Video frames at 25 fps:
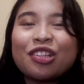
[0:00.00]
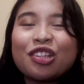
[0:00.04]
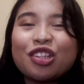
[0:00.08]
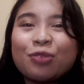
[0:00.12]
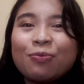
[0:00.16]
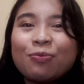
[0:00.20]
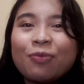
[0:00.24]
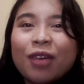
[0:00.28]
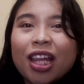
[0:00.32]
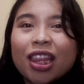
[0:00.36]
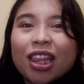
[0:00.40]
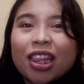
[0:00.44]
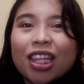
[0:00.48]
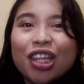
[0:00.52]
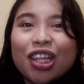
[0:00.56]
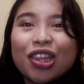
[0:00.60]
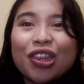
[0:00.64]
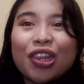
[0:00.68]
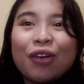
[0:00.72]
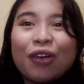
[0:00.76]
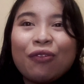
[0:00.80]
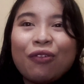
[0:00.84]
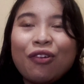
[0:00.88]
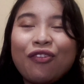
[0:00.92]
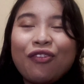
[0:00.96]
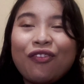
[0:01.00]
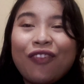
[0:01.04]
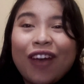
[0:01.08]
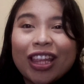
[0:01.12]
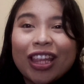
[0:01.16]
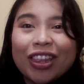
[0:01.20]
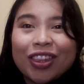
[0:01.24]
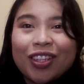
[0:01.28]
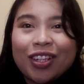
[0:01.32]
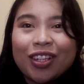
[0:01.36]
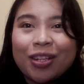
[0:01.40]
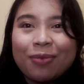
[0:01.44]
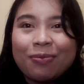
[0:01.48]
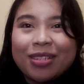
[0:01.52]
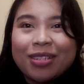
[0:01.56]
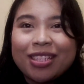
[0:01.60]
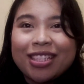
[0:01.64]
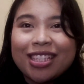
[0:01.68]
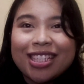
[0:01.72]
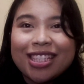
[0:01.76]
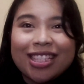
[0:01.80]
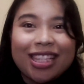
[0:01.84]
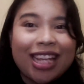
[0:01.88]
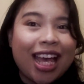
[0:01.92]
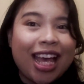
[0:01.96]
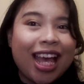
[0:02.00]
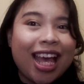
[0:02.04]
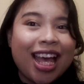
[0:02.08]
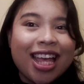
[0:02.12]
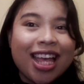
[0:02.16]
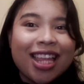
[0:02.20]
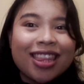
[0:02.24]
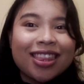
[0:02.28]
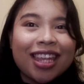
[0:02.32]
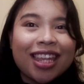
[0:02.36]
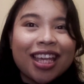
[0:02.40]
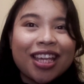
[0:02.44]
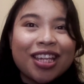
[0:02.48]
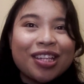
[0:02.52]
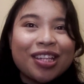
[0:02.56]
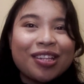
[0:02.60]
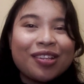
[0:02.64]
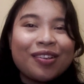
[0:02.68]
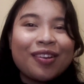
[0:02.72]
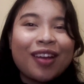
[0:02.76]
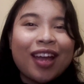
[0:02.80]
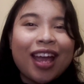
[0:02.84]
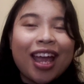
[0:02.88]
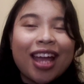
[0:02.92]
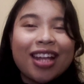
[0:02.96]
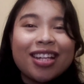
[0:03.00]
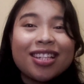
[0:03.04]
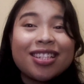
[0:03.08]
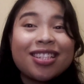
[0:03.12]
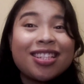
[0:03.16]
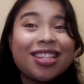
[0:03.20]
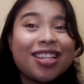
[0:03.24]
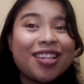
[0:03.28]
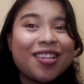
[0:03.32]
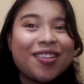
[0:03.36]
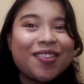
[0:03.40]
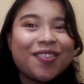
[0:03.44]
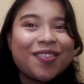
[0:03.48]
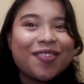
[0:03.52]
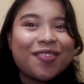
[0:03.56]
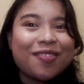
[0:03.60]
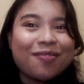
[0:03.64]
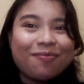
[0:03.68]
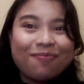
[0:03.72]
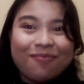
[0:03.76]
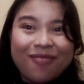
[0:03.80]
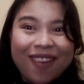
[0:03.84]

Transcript: Rusmiati Tofu Factory Business. Thank you and see you.